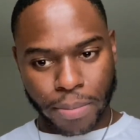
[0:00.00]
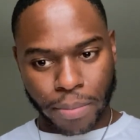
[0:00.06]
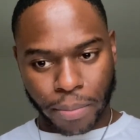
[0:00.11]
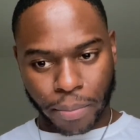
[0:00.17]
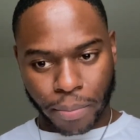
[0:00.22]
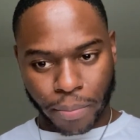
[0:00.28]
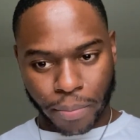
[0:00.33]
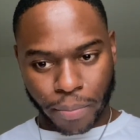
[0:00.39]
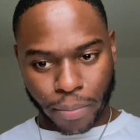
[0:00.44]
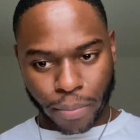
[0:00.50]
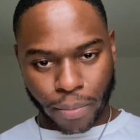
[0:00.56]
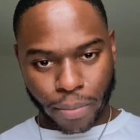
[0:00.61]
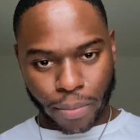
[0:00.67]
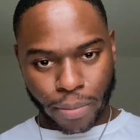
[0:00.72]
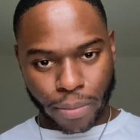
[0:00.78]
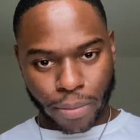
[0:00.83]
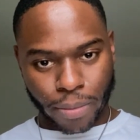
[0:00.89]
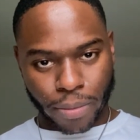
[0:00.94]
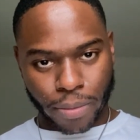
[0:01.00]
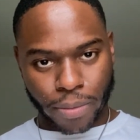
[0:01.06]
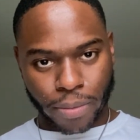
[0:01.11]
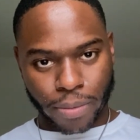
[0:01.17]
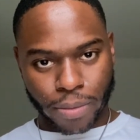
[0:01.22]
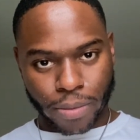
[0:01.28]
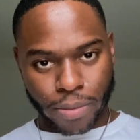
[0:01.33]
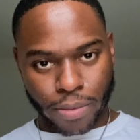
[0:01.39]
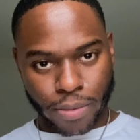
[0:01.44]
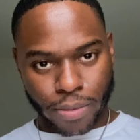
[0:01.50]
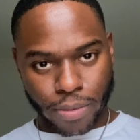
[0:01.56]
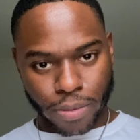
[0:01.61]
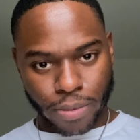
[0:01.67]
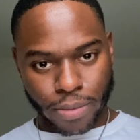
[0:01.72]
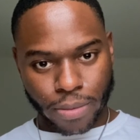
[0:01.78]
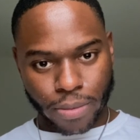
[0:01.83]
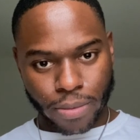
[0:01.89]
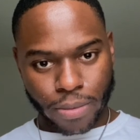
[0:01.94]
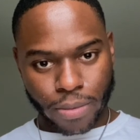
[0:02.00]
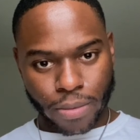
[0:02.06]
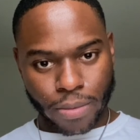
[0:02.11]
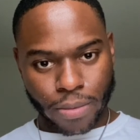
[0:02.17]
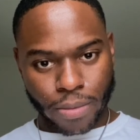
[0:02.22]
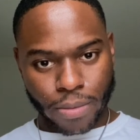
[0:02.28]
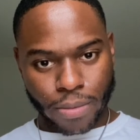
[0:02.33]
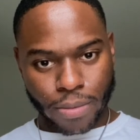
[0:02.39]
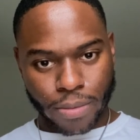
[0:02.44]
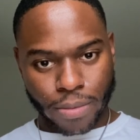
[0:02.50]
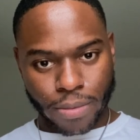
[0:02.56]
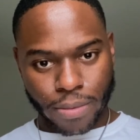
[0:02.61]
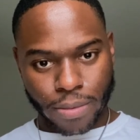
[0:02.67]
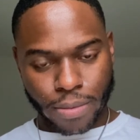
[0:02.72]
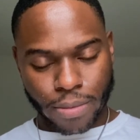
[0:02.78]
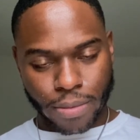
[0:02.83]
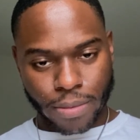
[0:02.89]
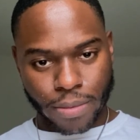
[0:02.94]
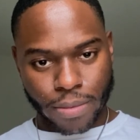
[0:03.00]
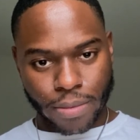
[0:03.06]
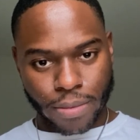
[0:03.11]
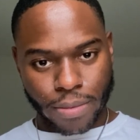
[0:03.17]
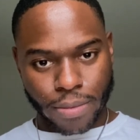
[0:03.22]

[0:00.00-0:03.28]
Nobody speaks.